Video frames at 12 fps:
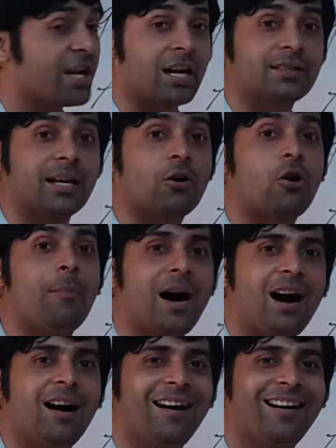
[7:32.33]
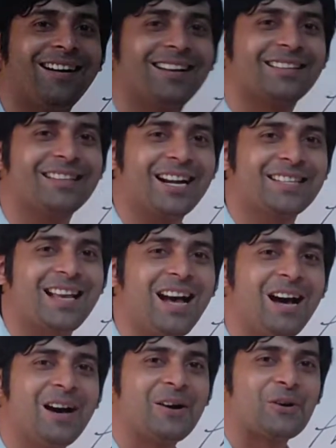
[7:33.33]
here the comma. That is
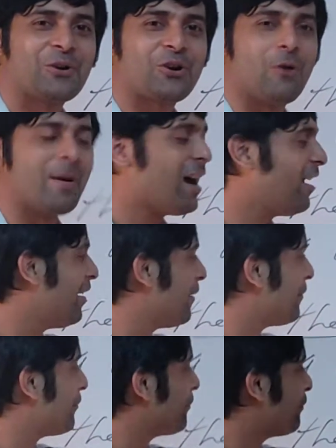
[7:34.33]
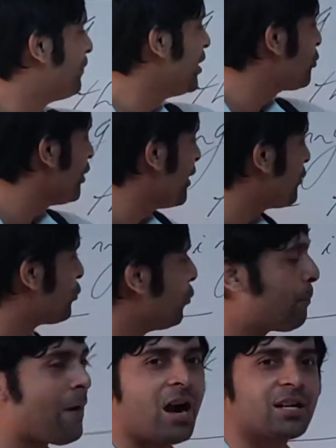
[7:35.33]
a comma between two
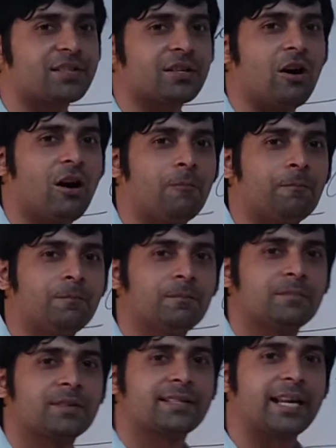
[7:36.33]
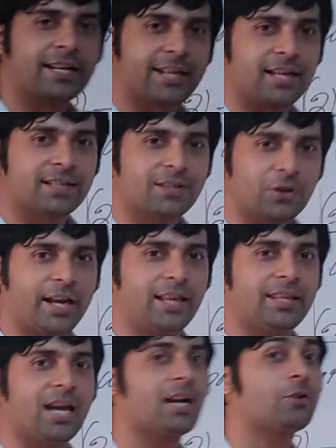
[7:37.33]
parts of sentence.
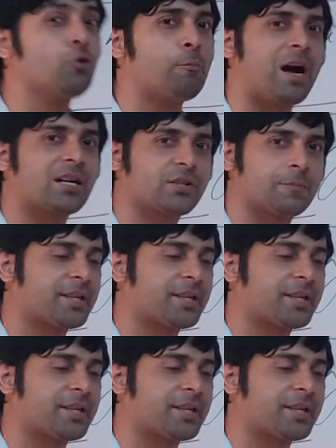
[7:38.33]
Okay, there are two parts of